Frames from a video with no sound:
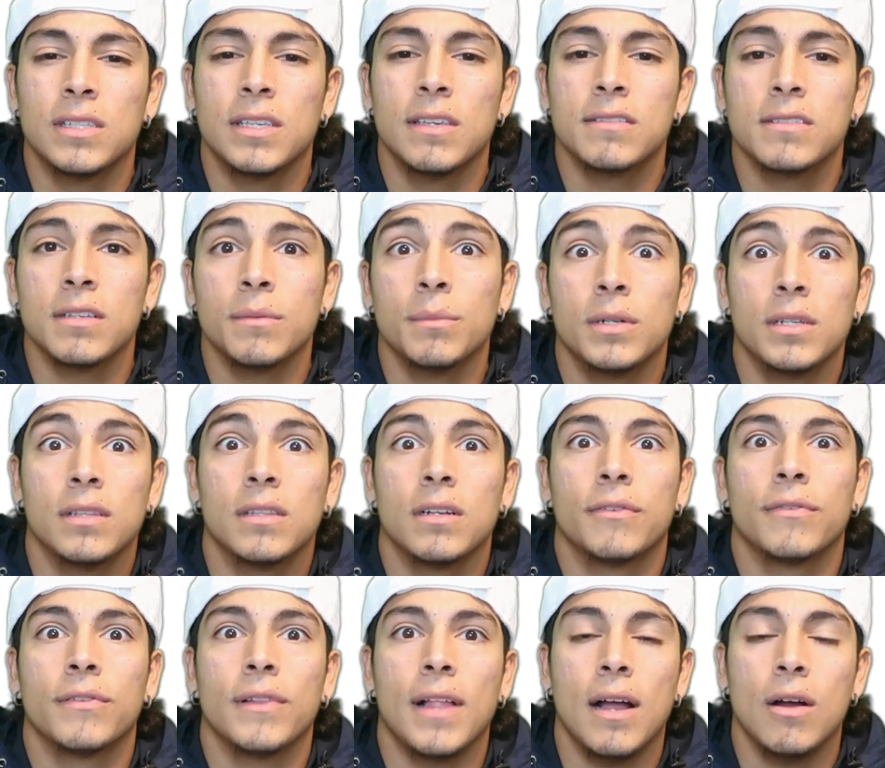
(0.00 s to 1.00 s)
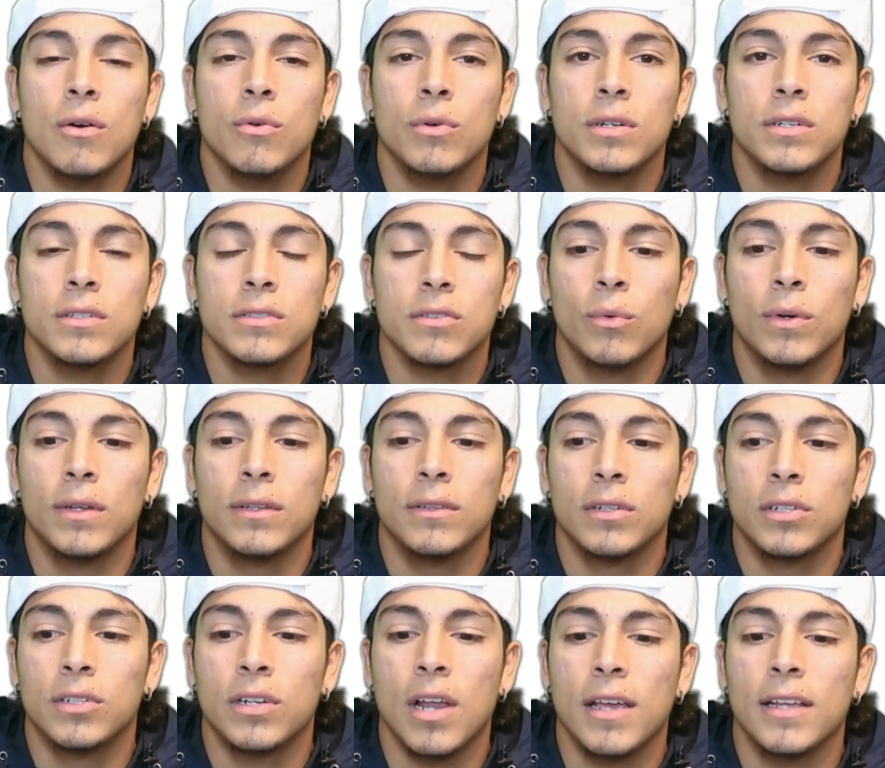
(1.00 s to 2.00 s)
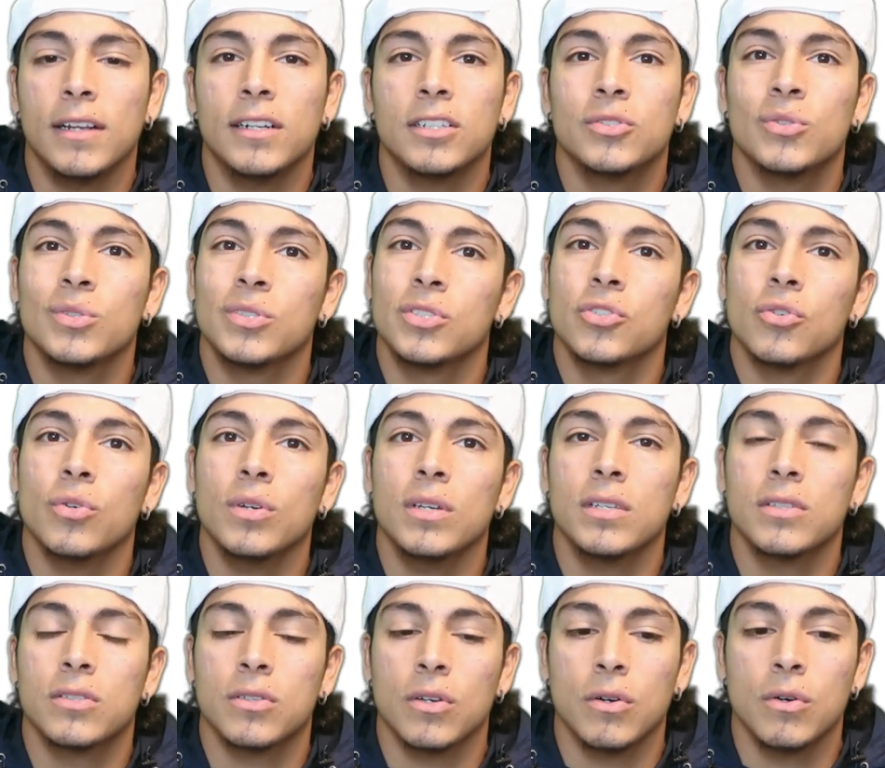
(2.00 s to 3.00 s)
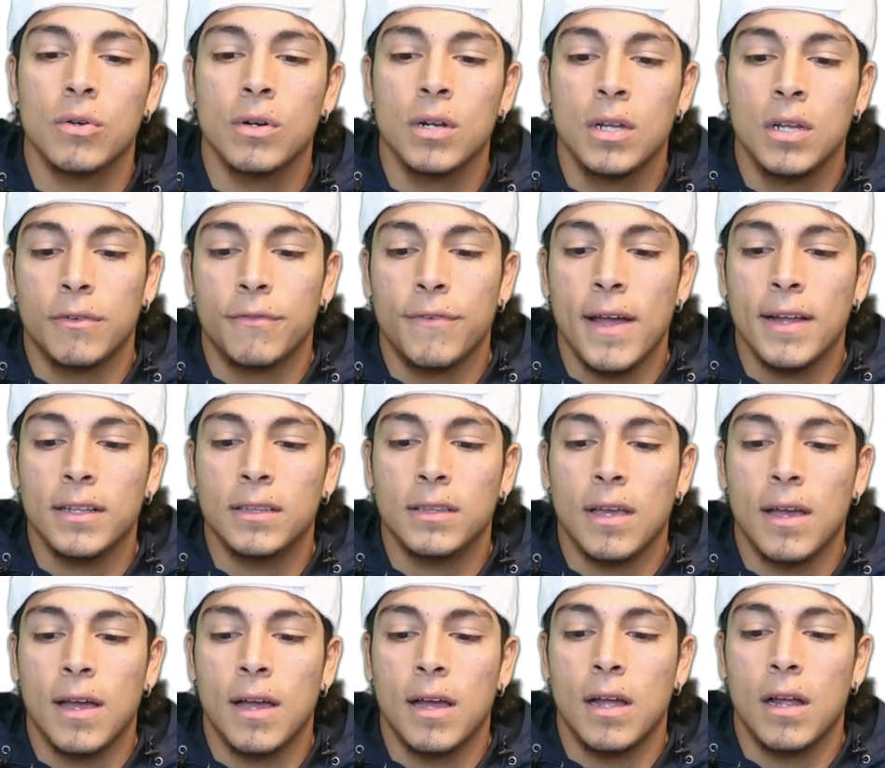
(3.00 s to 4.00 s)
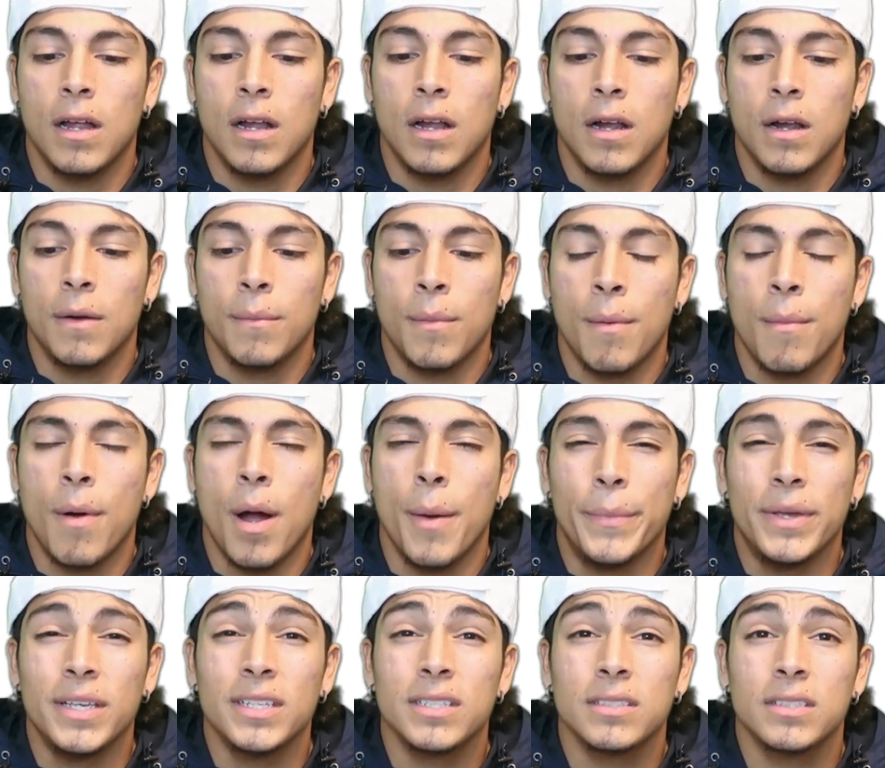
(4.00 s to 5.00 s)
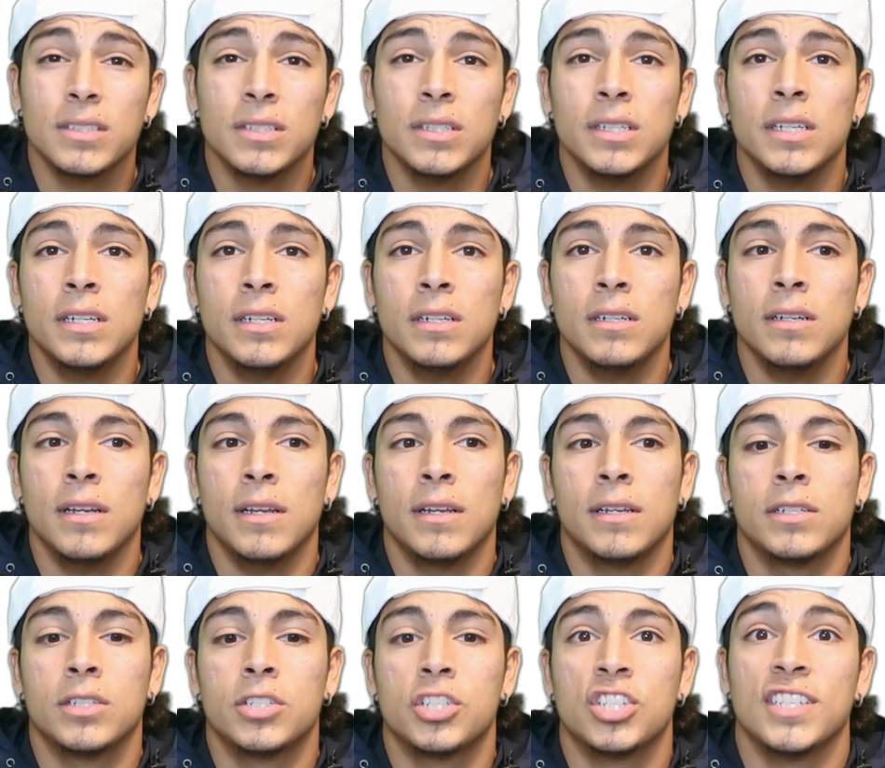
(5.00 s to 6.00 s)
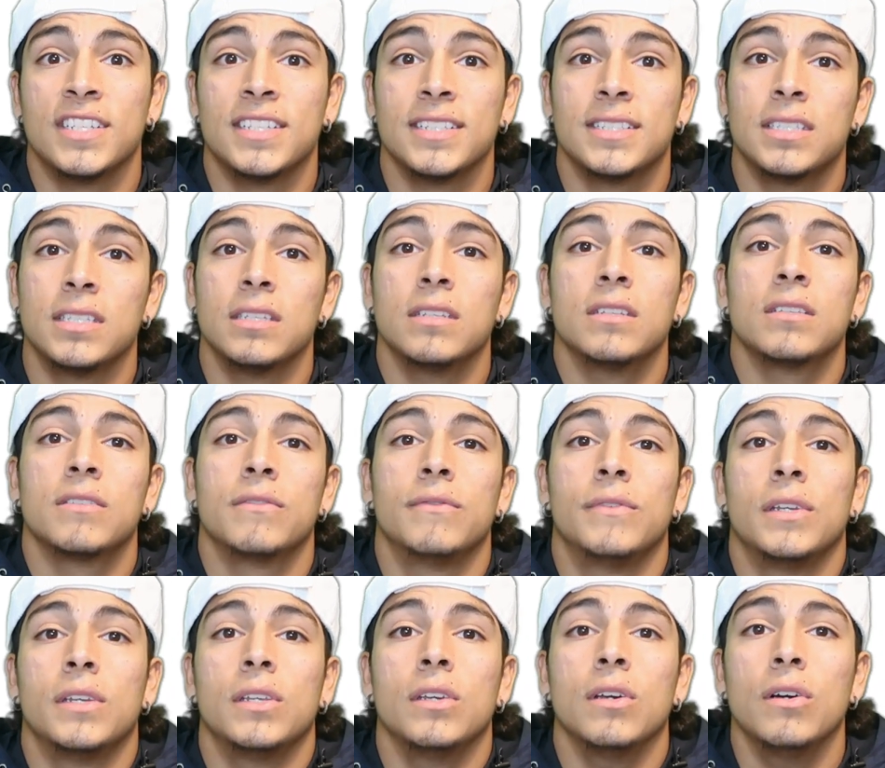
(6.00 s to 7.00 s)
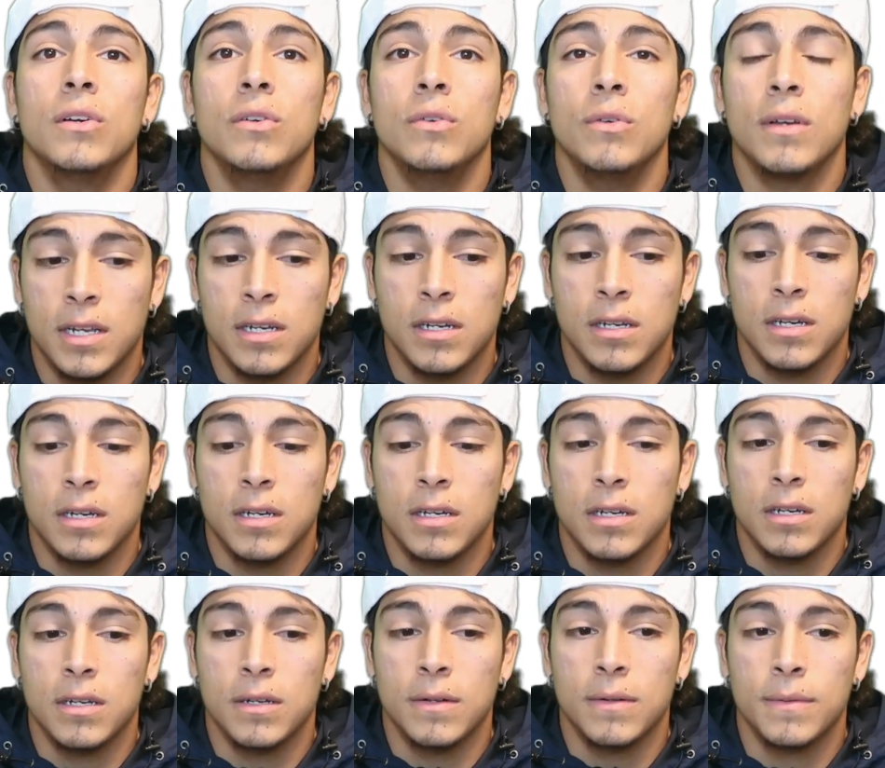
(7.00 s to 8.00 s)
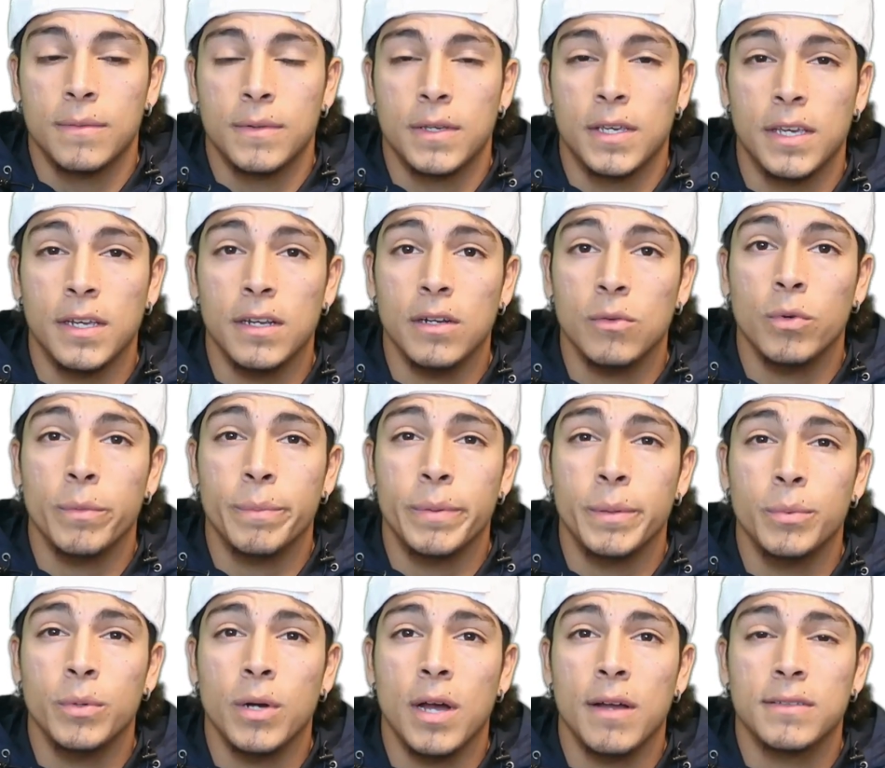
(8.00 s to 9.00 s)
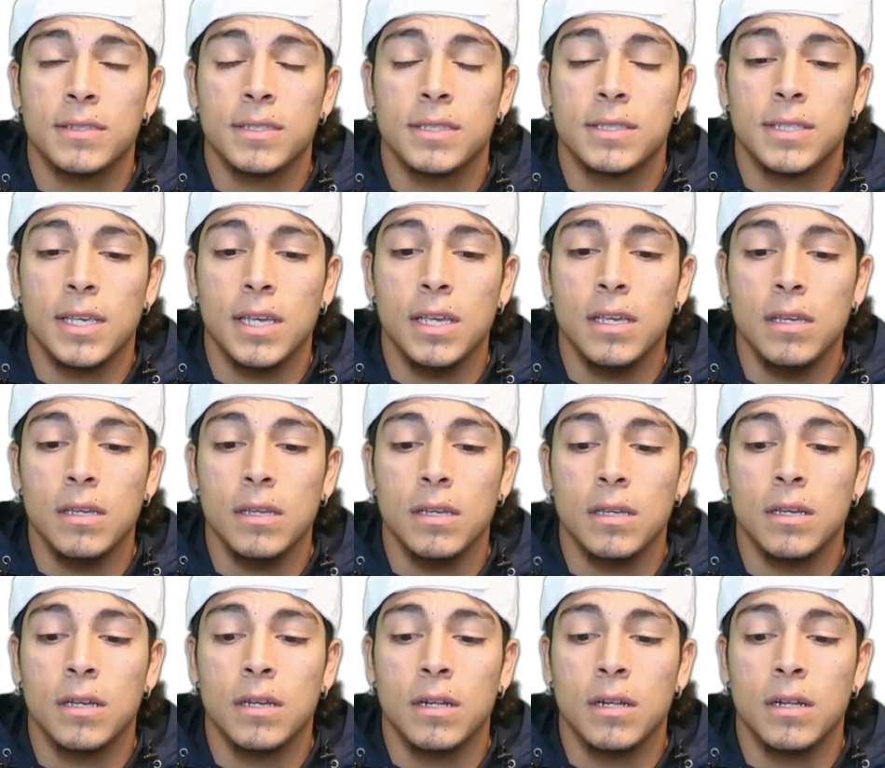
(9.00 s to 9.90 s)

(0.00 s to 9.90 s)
to give somebody their flowers when they're not here to enjoy it. So the fact that my mom is still here and she could see this video and uh, hear what people have to say